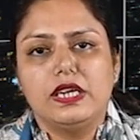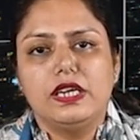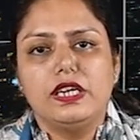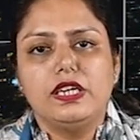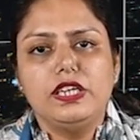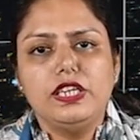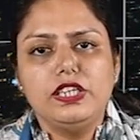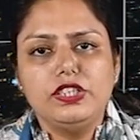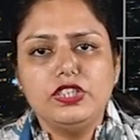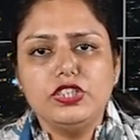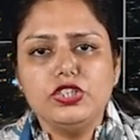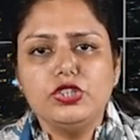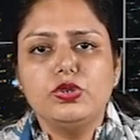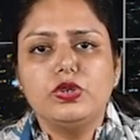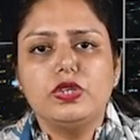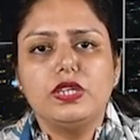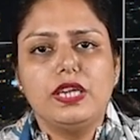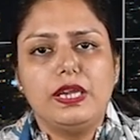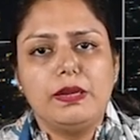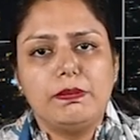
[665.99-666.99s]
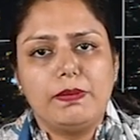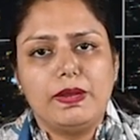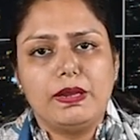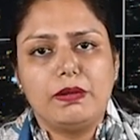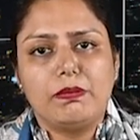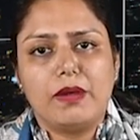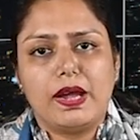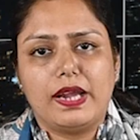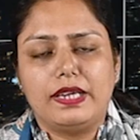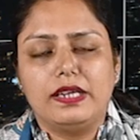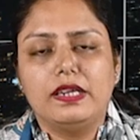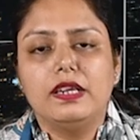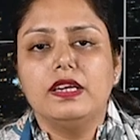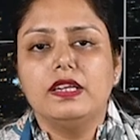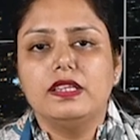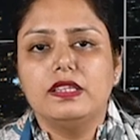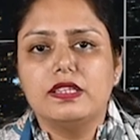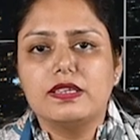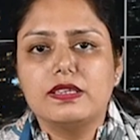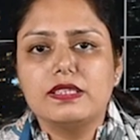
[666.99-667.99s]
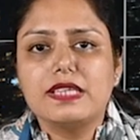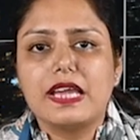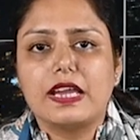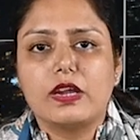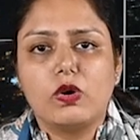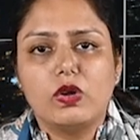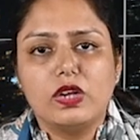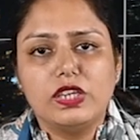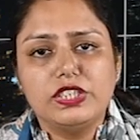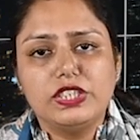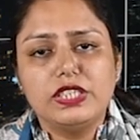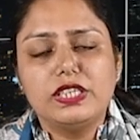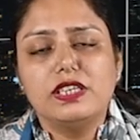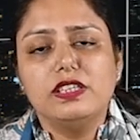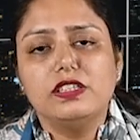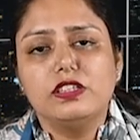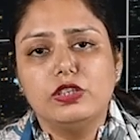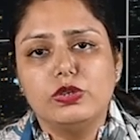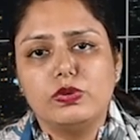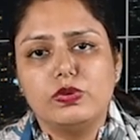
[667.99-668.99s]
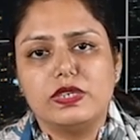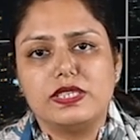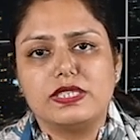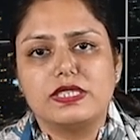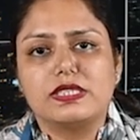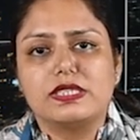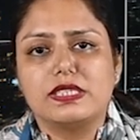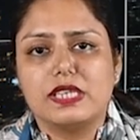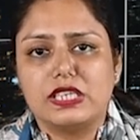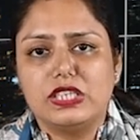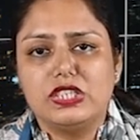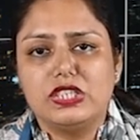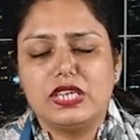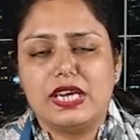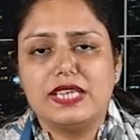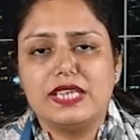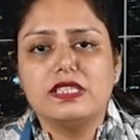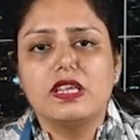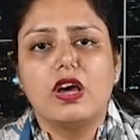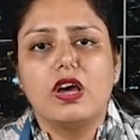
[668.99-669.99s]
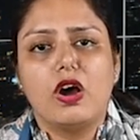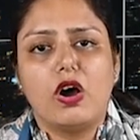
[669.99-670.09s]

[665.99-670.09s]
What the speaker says: Teacher should keep in mind the psychological theories such as